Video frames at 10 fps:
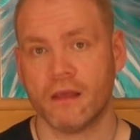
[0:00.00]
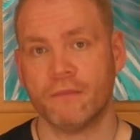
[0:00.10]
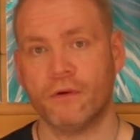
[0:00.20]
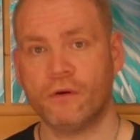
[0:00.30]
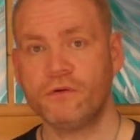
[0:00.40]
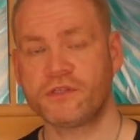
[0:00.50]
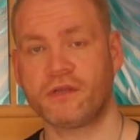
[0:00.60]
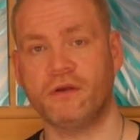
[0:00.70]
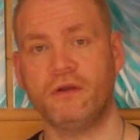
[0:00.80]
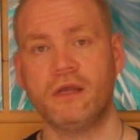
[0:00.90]
but
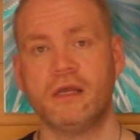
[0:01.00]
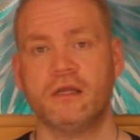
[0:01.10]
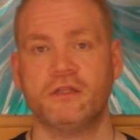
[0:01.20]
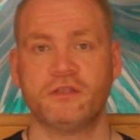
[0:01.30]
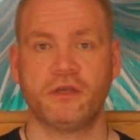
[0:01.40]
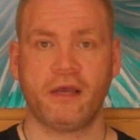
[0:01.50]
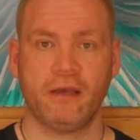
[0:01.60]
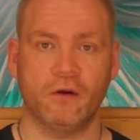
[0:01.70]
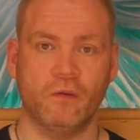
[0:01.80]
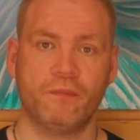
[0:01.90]
also to
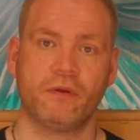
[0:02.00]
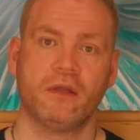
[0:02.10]
help